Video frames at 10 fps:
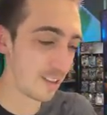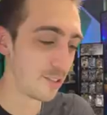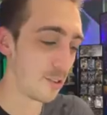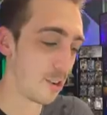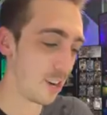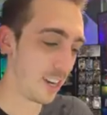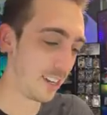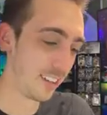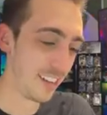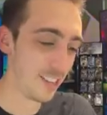Zora,
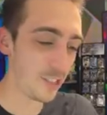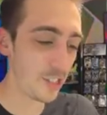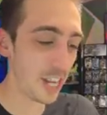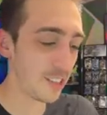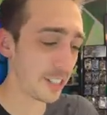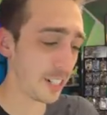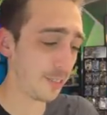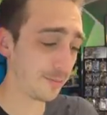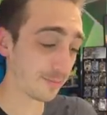Shellder,